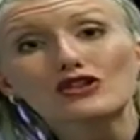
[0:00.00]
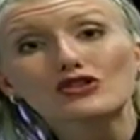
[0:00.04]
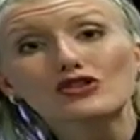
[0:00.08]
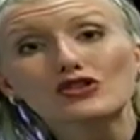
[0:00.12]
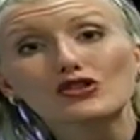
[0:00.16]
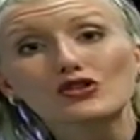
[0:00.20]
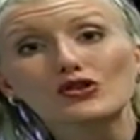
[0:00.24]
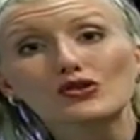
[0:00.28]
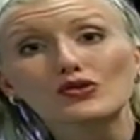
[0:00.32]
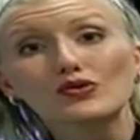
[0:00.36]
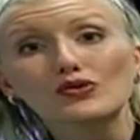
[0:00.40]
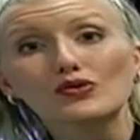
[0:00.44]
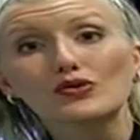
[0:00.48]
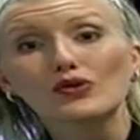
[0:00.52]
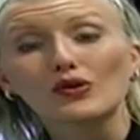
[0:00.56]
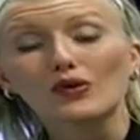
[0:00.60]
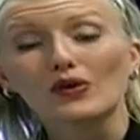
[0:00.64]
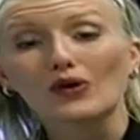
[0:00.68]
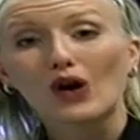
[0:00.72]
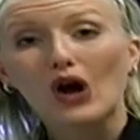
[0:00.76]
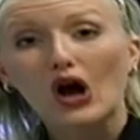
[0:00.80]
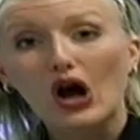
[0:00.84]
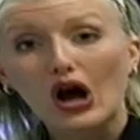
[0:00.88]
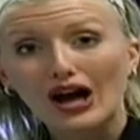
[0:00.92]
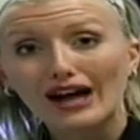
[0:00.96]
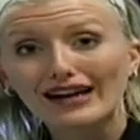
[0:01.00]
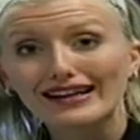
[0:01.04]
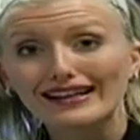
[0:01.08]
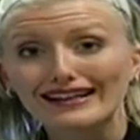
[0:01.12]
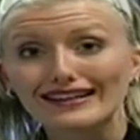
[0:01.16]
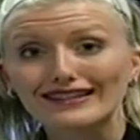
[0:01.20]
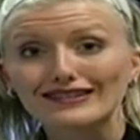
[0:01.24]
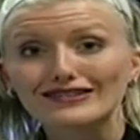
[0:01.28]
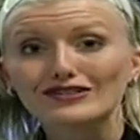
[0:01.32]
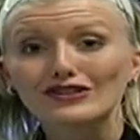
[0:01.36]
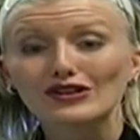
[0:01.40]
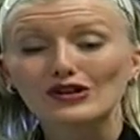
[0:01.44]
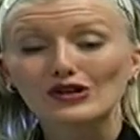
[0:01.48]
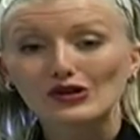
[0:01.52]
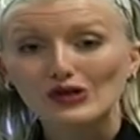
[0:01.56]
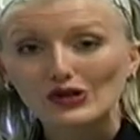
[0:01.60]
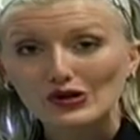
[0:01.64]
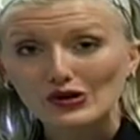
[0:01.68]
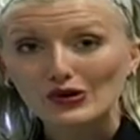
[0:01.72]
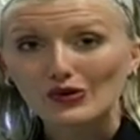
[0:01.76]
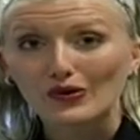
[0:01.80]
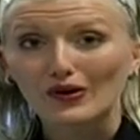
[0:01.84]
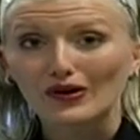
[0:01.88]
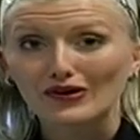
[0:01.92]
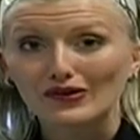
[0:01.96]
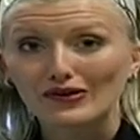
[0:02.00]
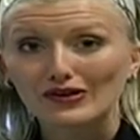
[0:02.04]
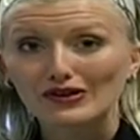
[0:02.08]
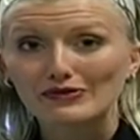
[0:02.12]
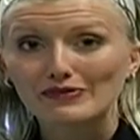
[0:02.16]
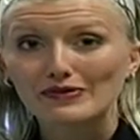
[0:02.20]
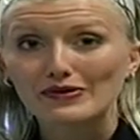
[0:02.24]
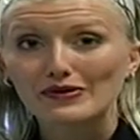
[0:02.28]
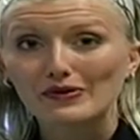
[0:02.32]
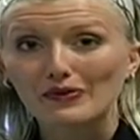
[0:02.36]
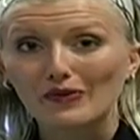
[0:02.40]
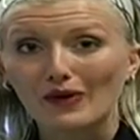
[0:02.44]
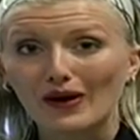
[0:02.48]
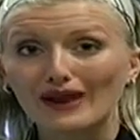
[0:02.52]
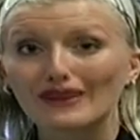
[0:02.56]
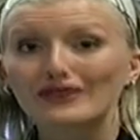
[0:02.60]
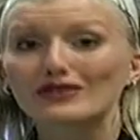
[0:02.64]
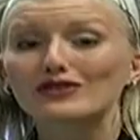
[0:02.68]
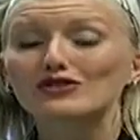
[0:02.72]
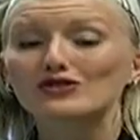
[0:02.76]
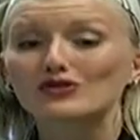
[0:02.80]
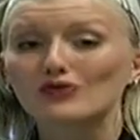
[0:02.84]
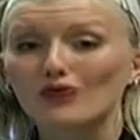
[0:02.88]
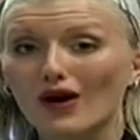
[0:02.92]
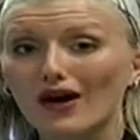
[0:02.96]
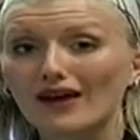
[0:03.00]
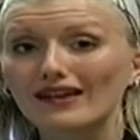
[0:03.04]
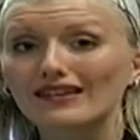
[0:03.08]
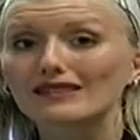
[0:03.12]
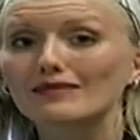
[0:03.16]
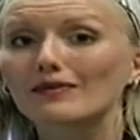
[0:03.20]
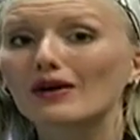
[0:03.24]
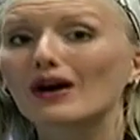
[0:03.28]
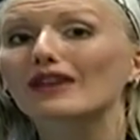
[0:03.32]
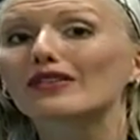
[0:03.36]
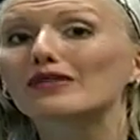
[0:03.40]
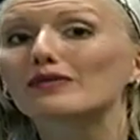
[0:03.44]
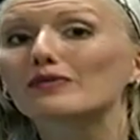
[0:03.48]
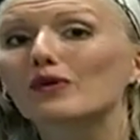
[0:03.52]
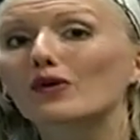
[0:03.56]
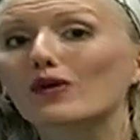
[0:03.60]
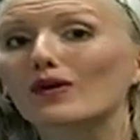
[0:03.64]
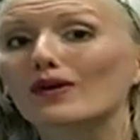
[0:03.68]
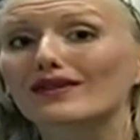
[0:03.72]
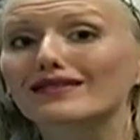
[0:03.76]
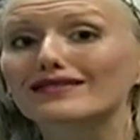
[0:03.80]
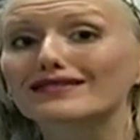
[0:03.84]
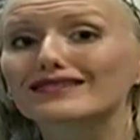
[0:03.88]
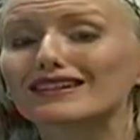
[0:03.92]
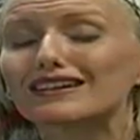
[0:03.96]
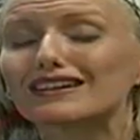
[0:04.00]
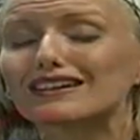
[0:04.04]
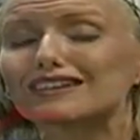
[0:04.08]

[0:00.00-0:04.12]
to your audience, you are going to be the one drawing them on the boards.